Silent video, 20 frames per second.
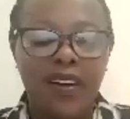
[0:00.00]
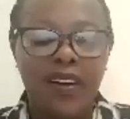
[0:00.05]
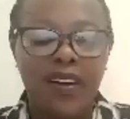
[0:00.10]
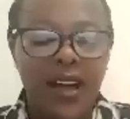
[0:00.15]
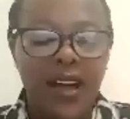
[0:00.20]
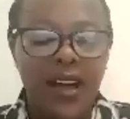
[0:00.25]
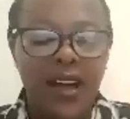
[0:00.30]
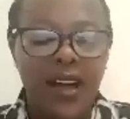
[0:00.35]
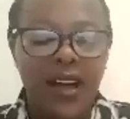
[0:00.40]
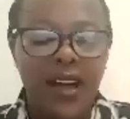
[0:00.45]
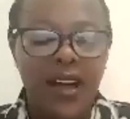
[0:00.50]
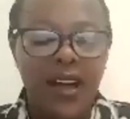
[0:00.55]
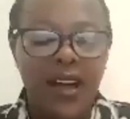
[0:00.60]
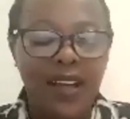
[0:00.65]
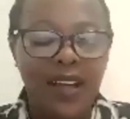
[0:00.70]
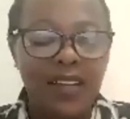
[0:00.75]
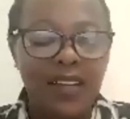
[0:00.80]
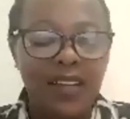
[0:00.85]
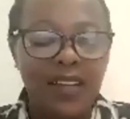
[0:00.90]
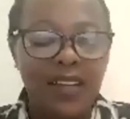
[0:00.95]
vine
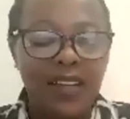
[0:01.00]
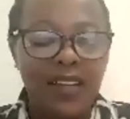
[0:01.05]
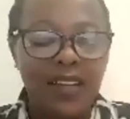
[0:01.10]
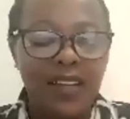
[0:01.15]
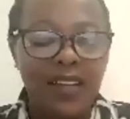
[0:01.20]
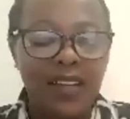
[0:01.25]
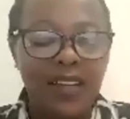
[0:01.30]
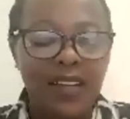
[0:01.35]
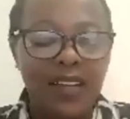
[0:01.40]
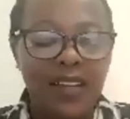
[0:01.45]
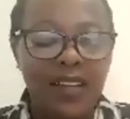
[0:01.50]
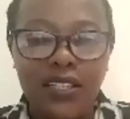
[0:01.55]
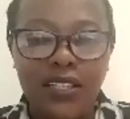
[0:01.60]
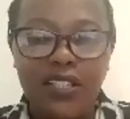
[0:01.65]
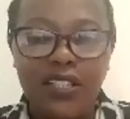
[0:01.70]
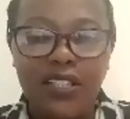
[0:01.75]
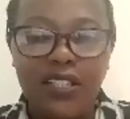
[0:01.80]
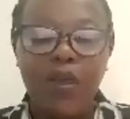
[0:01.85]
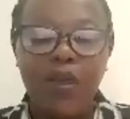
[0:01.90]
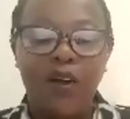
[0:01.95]
fail to
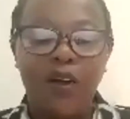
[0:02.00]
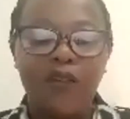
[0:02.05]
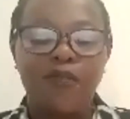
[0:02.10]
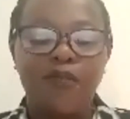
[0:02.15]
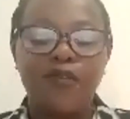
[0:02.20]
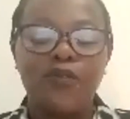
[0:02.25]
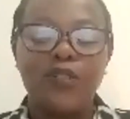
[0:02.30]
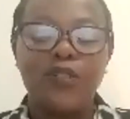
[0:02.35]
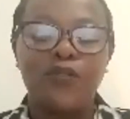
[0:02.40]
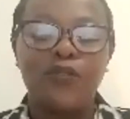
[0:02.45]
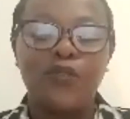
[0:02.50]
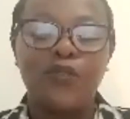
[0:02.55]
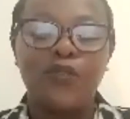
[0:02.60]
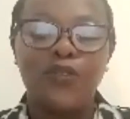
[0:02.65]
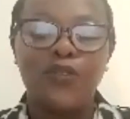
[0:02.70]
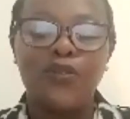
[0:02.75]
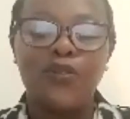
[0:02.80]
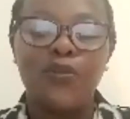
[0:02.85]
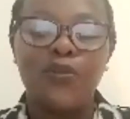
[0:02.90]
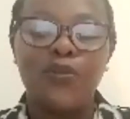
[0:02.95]
bear fruit for
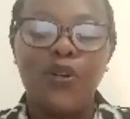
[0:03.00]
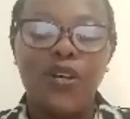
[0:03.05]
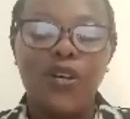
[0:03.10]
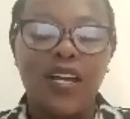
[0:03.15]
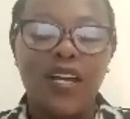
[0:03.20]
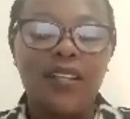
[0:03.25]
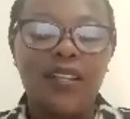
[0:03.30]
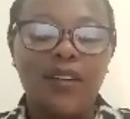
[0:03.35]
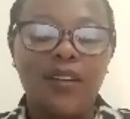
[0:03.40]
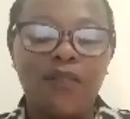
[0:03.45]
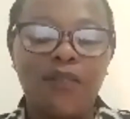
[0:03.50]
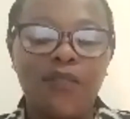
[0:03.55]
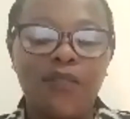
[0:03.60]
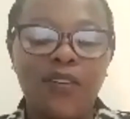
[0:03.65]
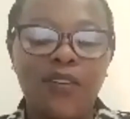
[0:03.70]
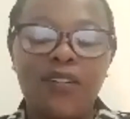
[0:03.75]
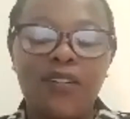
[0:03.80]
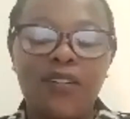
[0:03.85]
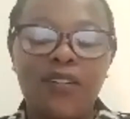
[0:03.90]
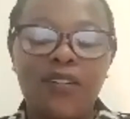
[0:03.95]
you in the
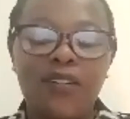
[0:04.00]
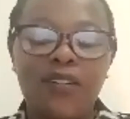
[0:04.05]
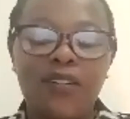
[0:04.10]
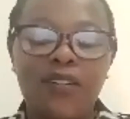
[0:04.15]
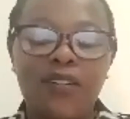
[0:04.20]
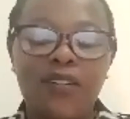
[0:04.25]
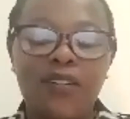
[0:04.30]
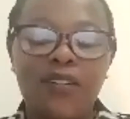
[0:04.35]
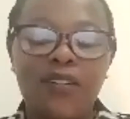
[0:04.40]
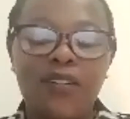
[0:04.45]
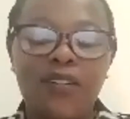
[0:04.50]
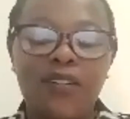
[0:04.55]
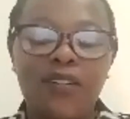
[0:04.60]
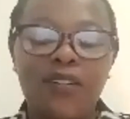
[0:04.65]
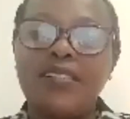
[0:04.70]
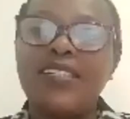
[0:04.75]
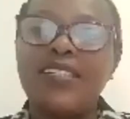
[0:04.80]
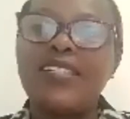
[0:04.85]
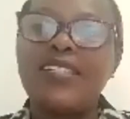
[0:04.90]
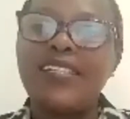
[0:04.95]
field, say the
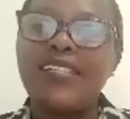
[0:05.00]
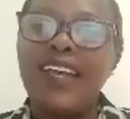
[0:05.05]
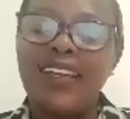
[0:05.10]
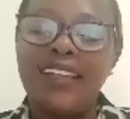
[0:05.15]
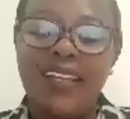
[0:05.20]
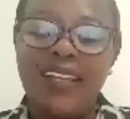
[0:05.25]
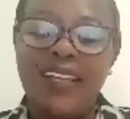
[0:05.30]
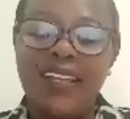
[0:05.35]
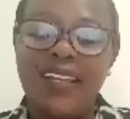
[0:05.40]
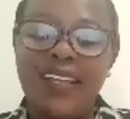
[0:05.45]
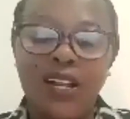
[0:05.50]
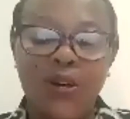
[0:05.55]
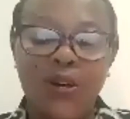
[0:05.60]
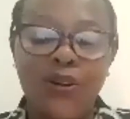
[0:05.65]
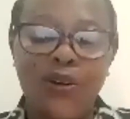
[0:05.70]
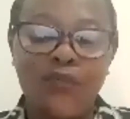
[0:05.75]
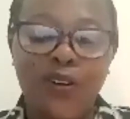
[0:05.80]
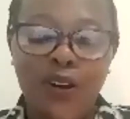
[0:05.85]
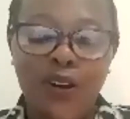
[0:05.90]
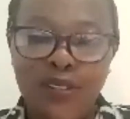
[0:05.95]
Lord of hosts.
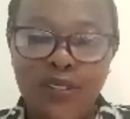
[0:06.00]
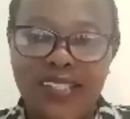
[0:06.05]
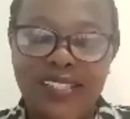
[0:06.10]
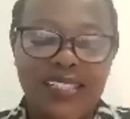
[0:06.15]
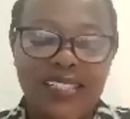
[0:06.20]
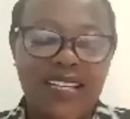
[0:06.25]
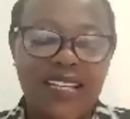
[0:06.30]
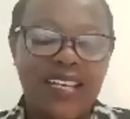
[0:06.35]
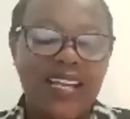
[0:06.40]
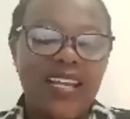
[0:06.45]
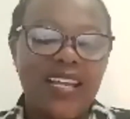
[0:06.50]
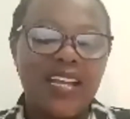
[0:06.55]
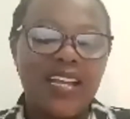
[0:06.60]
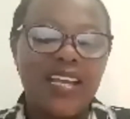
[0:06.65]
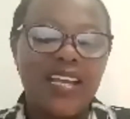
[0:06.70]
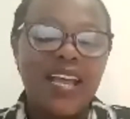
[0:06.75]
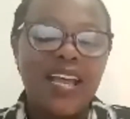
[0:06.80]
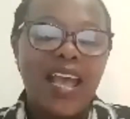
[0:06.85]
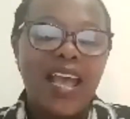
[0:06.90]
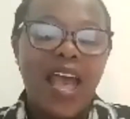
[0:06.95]

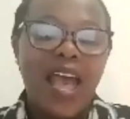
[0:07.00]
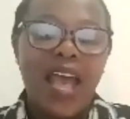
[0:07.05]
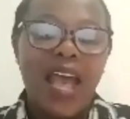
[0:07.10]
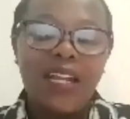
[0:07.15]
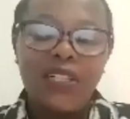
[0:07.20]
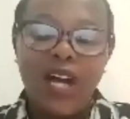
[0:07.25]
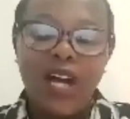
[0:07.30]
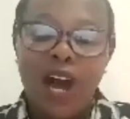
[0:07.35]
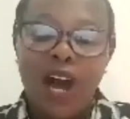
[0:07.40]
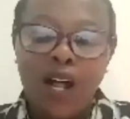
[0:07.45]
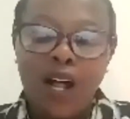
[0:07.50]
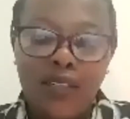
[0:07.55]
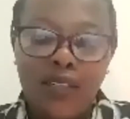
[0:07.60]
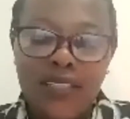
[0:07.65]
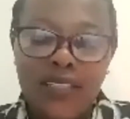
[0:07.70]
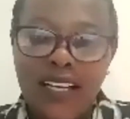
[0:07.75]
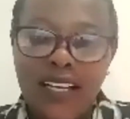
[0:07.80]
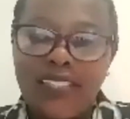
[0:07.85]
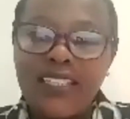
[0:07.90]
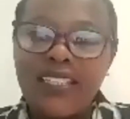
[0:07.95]
And all
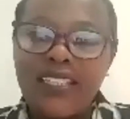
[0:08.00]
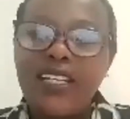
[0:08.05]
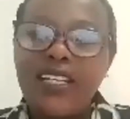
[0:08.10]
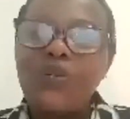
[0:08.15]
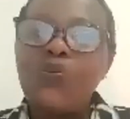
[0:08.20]
nations